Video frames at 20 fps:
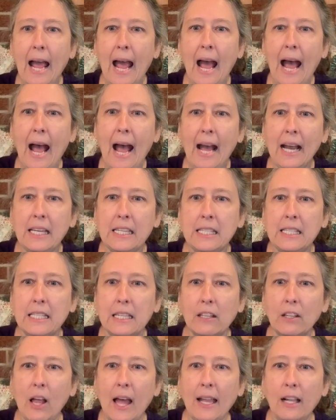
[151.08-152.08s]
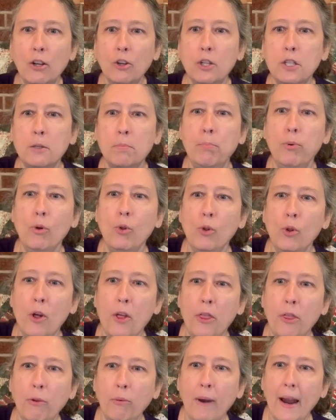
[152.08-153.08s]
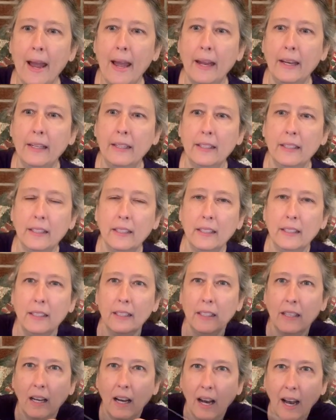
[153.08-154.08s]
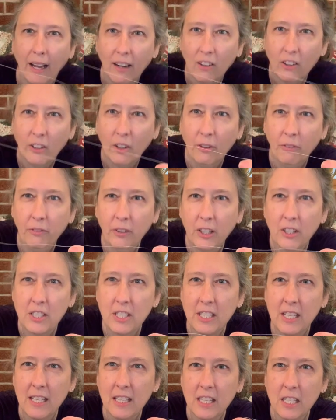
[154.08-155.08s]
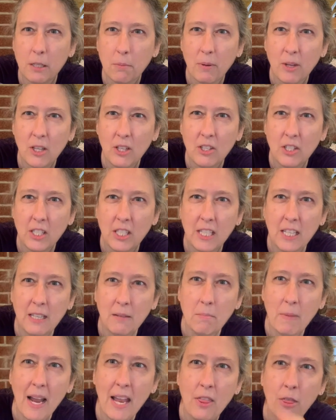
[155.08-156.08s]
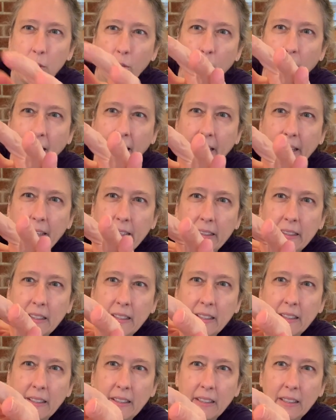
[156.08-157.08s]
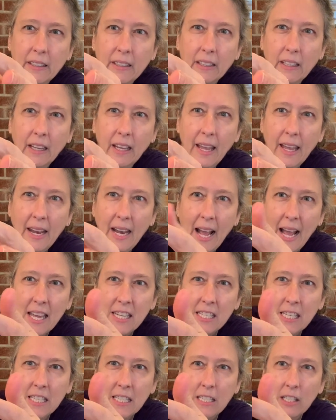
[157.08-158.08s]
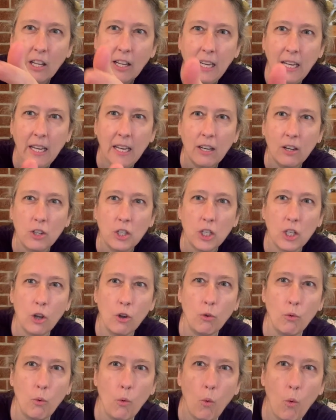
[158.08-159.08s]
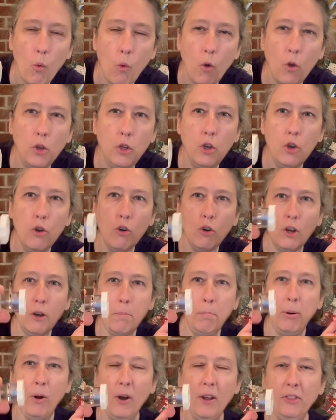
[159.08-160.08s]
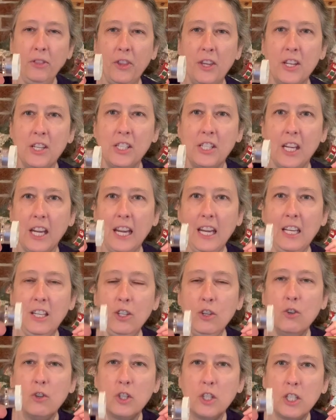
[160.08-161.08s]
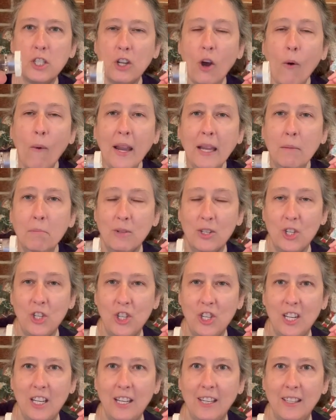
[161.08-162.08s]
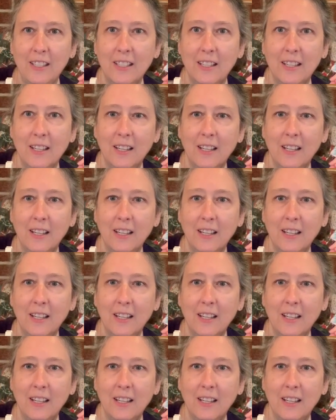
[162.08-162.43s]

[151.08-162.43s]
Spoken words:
acts like a spool of thread. I don't know if you could see this, but you see my thread? It has a slit here, so you could put this in your sewing machine